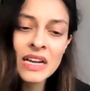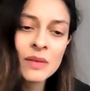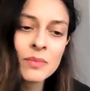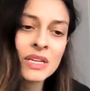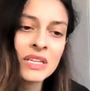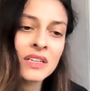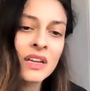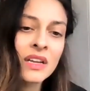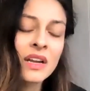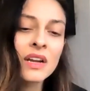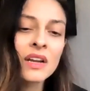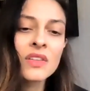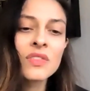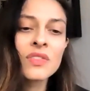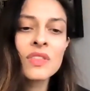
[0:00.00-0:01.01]
I mean,
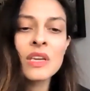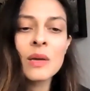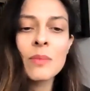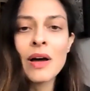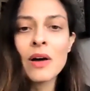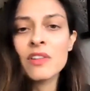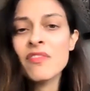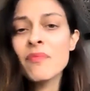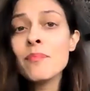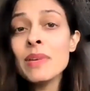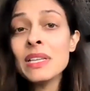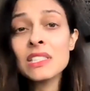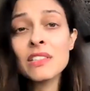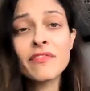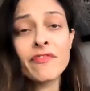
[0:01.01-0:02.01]
the amount of
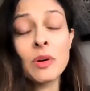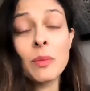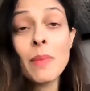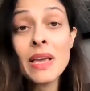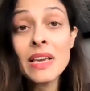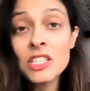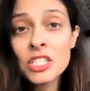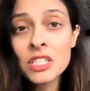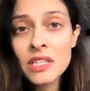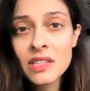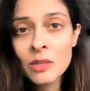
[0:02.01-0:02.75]
misinformation,